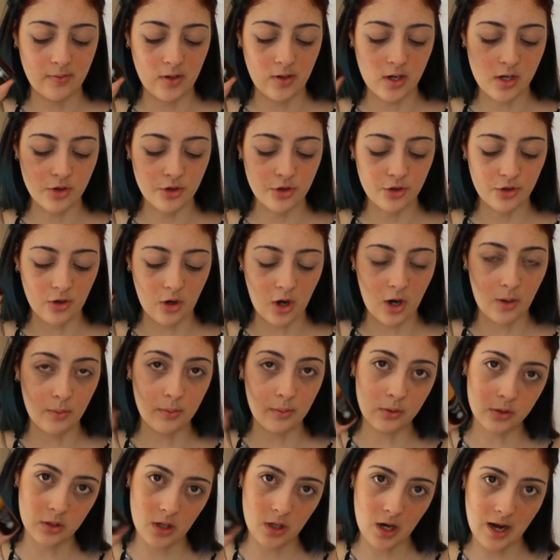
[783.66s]
brush, so I
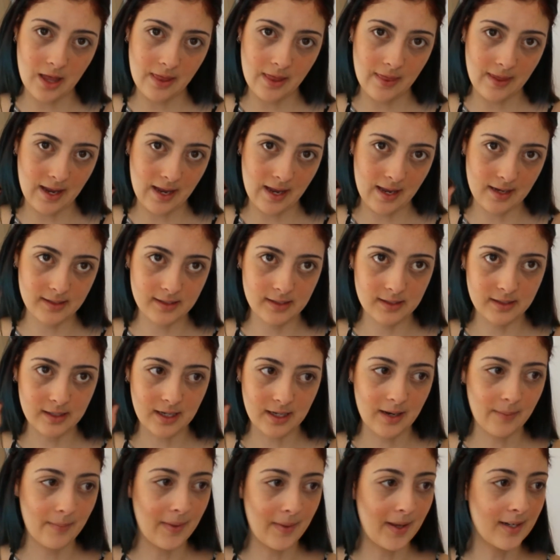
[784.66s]
will try that
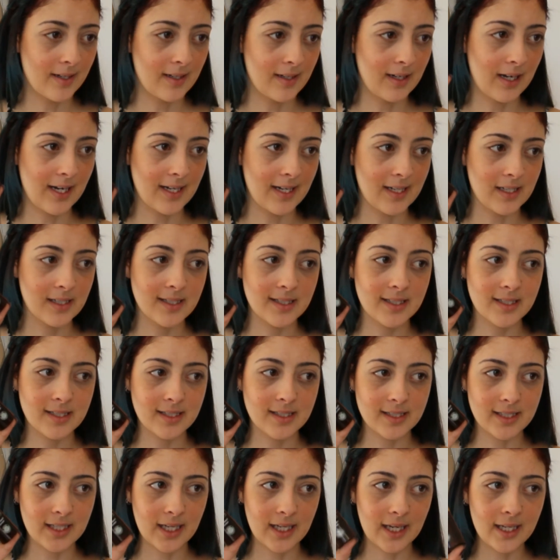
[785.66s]
at a later
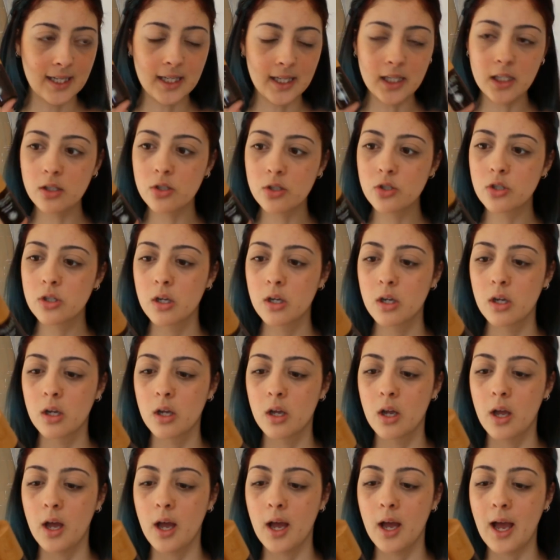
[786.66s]
stage.
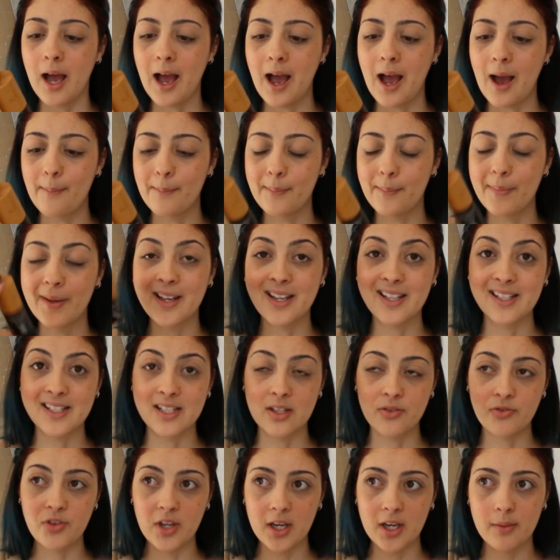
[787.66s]
But
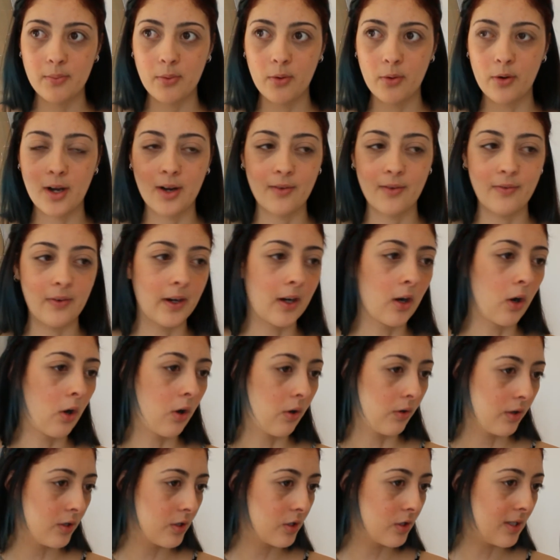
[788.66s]
it's thick product, very
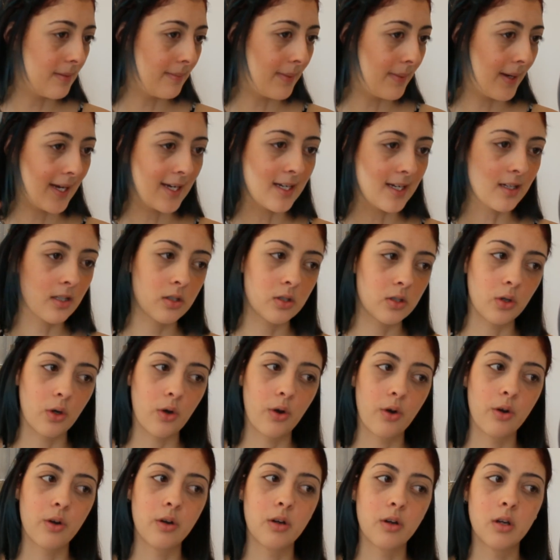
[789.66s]
orangey base,
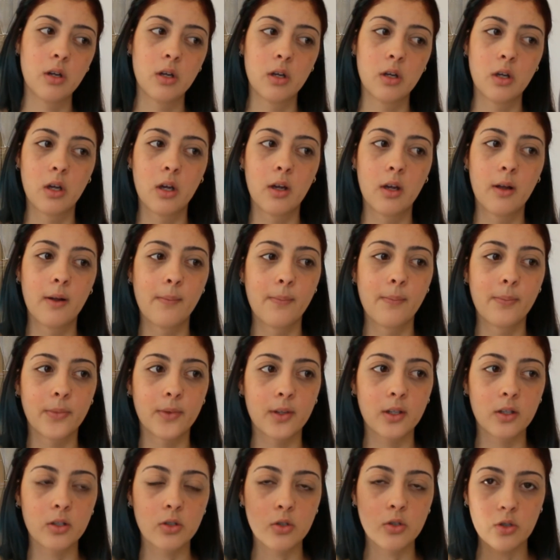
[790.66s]
so
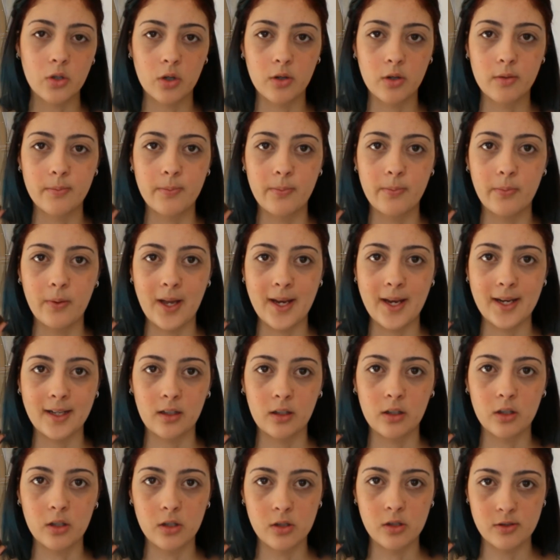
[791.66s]
don't
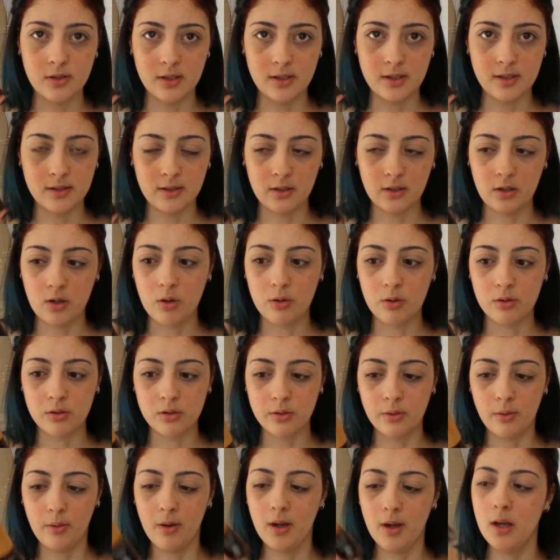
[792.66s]
use it as a
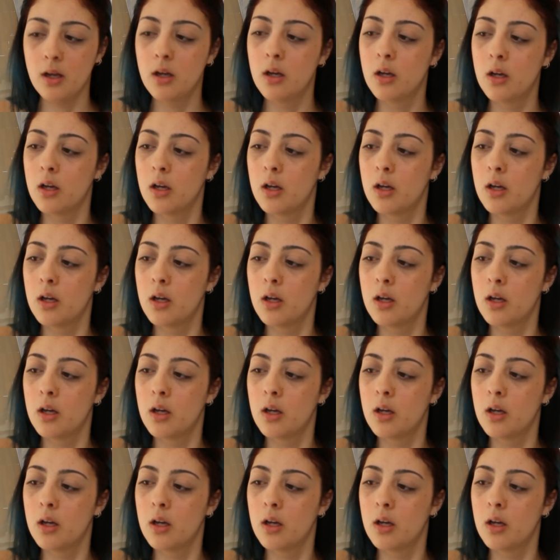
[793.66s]
contour.